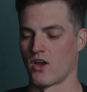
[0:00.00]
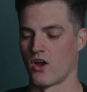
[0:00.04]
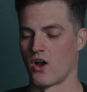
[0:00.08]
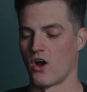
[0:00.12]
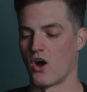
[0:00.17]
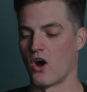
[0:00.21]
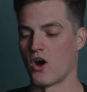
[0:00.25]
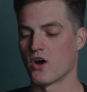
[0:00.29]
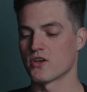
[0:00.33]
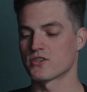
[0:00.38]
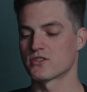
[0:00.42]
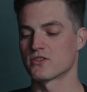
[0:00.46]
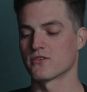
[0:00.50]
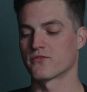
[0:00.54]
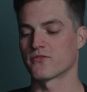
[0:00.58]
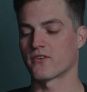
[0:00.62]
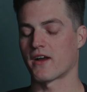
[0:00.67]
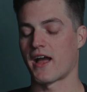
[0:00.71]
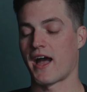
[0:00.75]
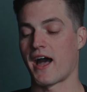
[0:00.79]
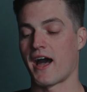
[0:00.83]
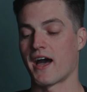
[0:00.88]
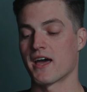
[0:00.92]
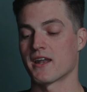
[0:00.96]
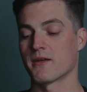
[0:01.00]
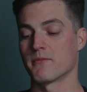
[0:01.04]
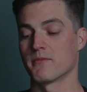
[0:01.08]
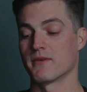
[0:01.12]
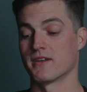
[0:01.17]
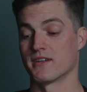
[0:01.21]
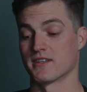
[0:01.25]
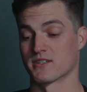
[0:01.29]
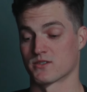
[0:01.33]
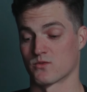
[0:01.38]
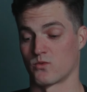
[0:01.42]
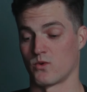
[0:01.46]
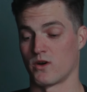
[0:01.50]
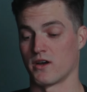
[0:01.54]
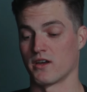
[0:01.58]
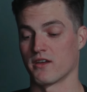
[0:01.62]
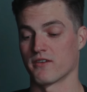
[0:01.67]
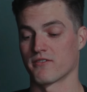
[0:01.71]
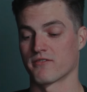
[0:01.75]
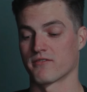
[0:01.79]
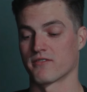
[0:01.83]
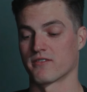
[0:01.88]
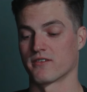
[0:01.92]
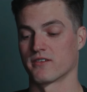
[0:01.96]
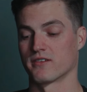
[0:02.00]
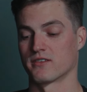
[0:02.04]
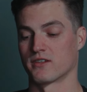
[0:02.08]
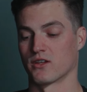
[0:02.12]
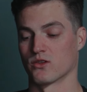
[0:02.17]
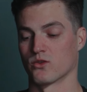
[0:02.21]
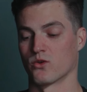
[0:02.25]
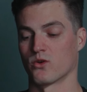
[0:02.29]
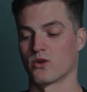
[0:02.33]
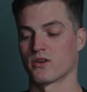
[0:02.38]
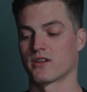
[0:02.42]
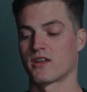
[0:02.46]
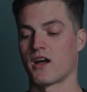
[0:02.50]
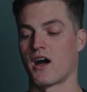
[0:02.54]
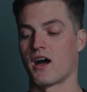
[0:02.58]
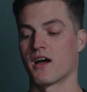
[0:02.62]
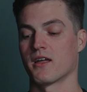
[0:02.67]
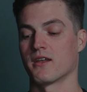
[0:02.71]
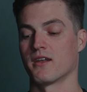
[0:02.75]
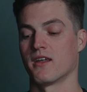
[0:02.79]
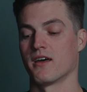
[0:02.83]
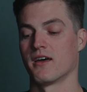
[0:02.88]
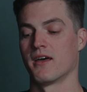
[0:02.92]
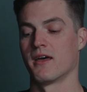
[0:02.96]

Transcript: also for Adam and his wife, the Lord God